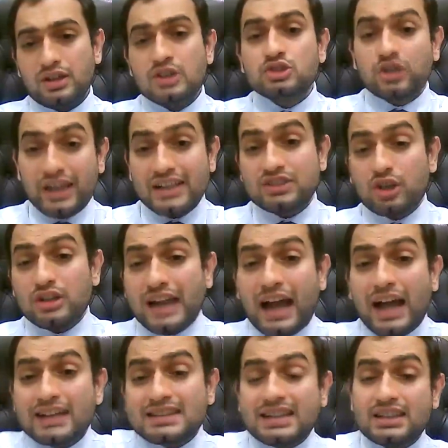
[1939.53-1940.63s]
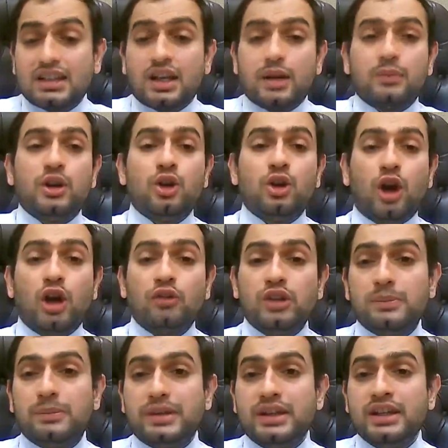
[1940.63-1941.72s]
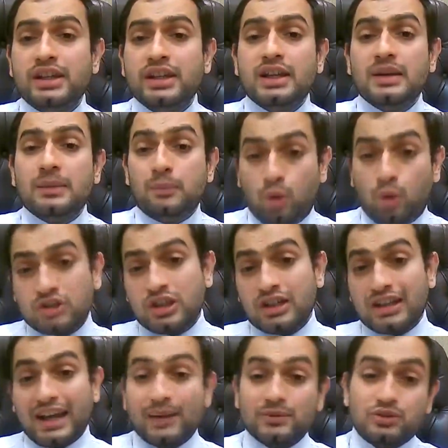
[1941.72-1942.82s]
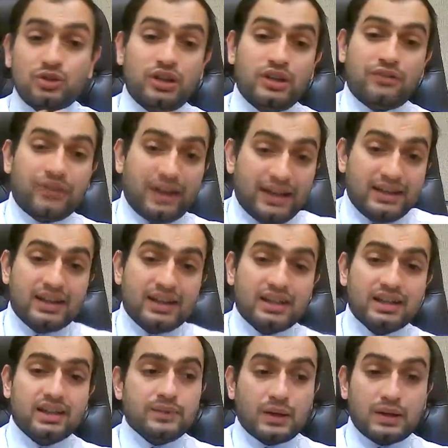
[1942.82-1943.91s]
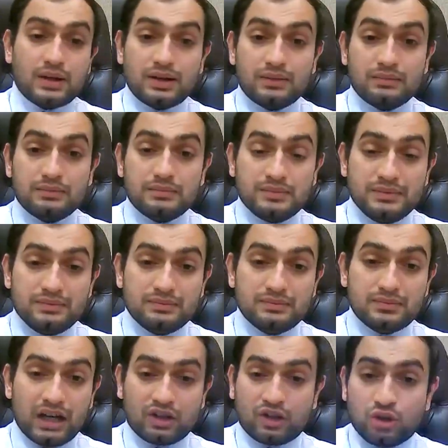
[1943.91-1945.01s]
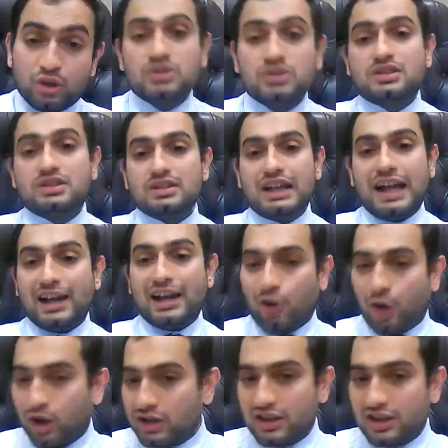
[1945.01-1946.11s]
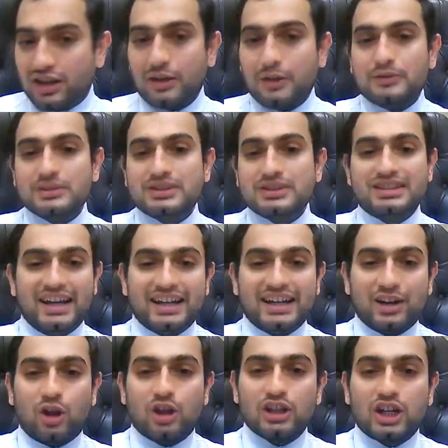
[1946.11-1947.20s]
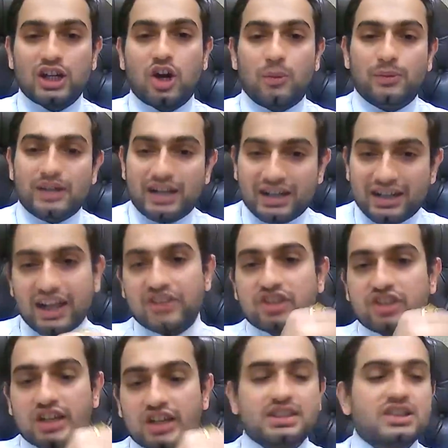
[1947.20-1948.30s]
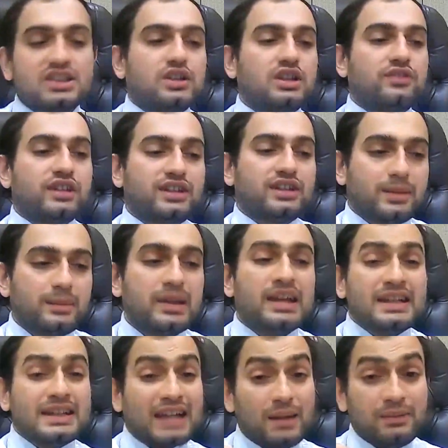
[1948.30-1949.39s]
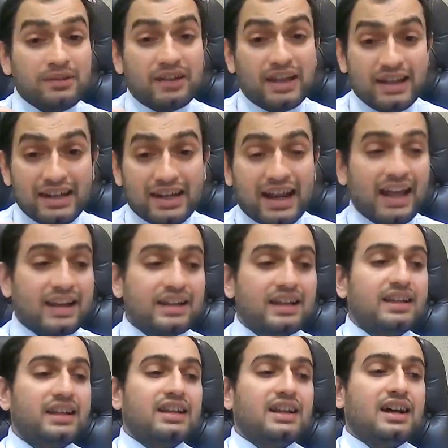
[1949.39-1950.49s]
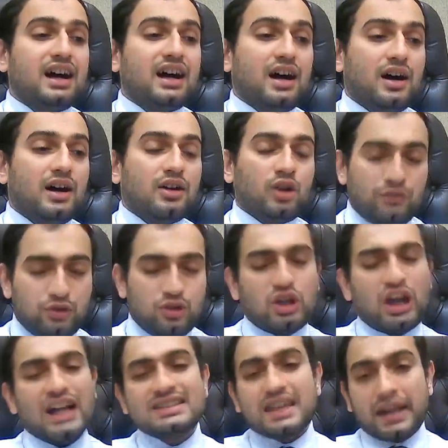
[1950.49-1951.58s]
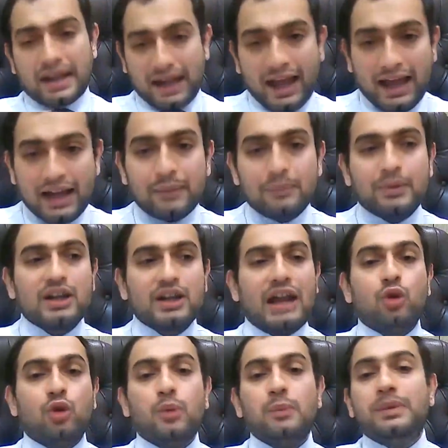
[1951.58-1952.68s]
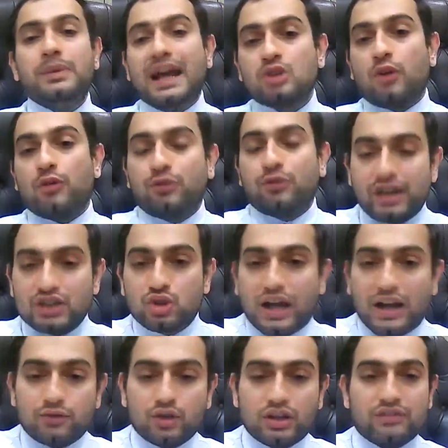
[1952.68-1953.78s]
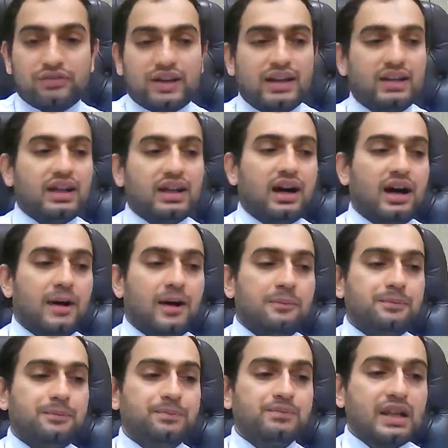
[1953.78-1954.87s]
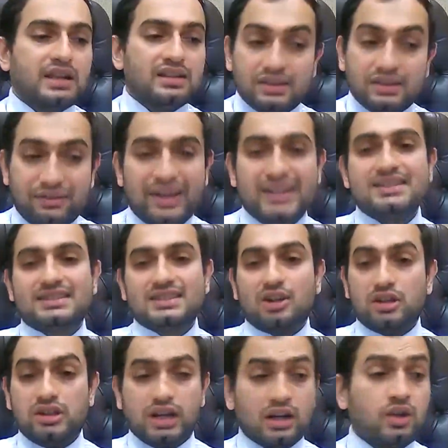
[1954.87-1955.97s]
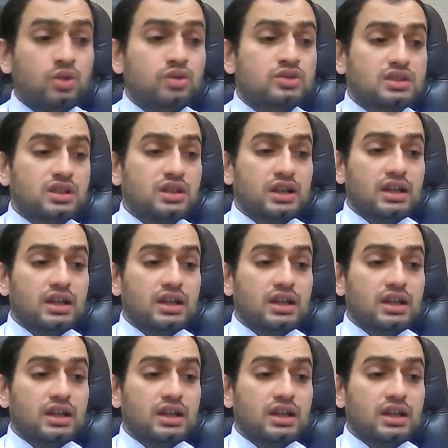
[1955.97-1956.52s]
So yes, your task as a criminal lawyer will be most of the times to defend the accused and not the state and not the government, and get justice for the victim. That'll be very rare. You can't say rare, but that won't be as often as you'll have to defend the defense or the accused.